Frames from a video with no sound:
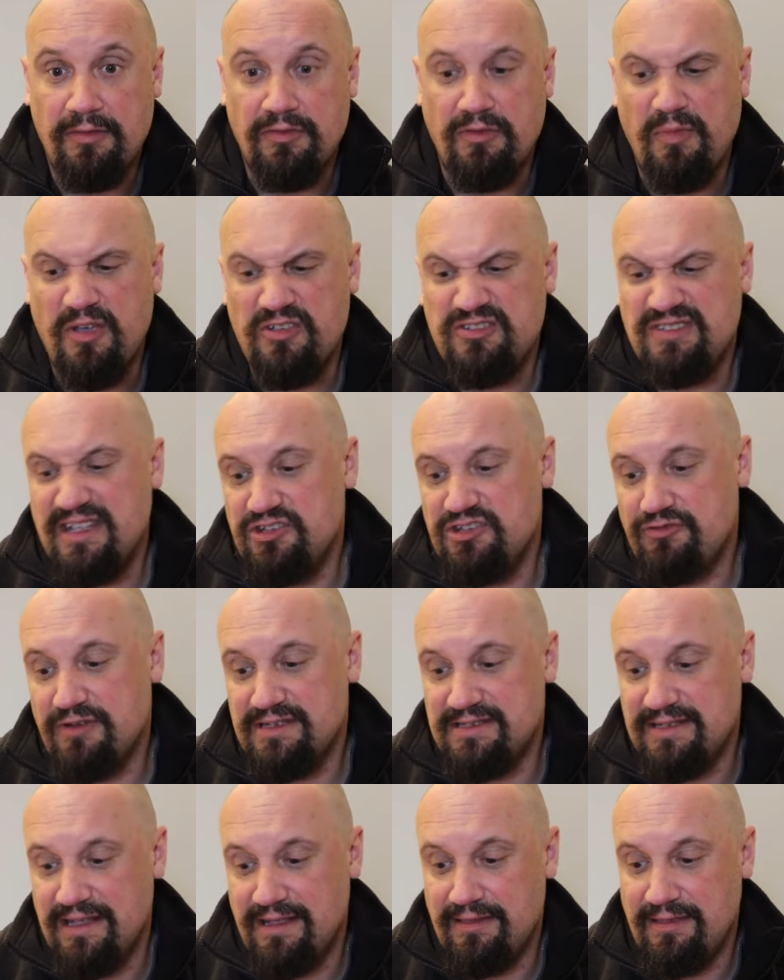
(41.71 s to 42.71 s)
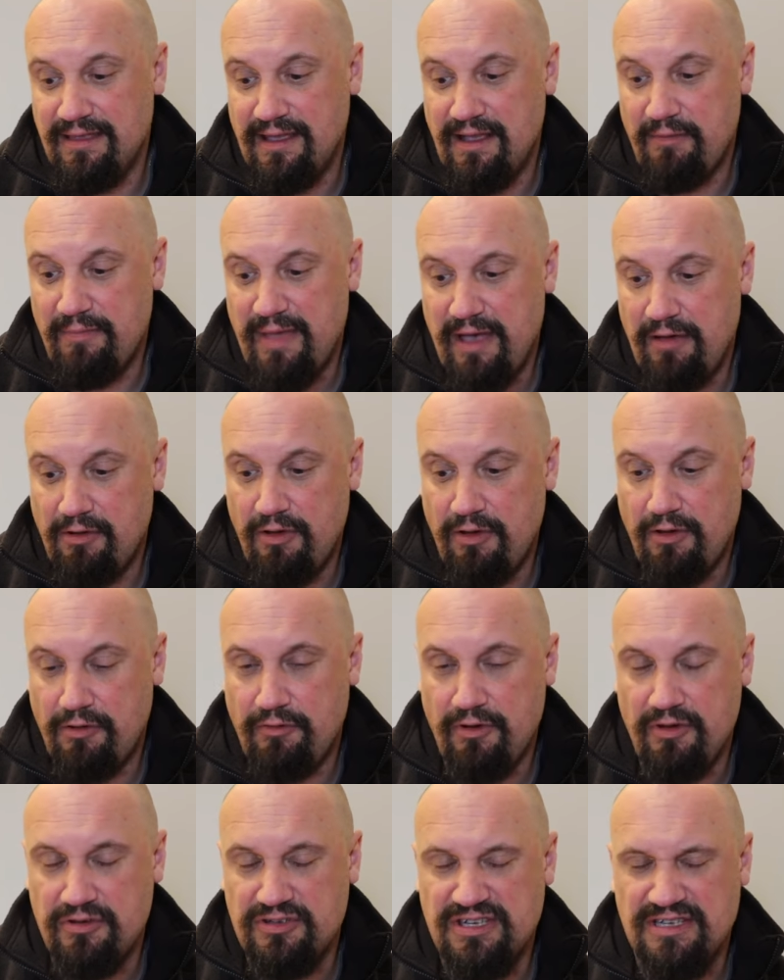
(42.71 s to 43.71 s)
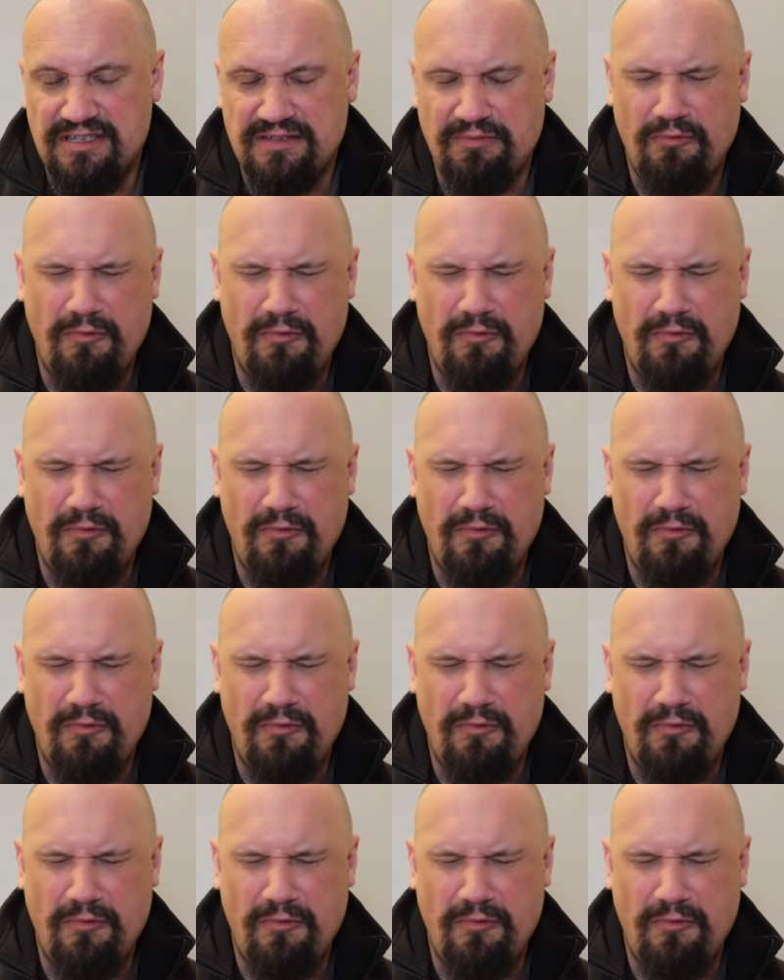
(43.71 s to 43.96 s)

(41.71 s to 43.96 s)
The most interesting thing about cockroaches,